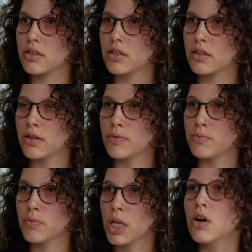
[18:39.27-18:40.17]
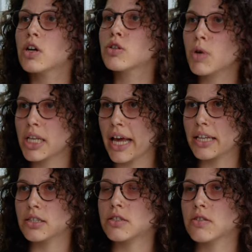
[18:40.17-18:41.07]
uh, on the one
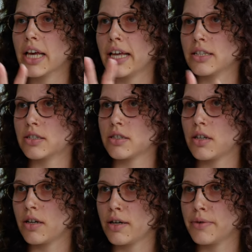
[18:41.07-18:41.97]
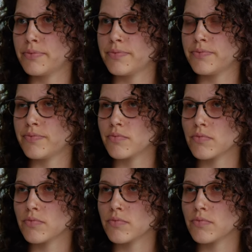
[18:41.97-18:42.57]
hand, to get um,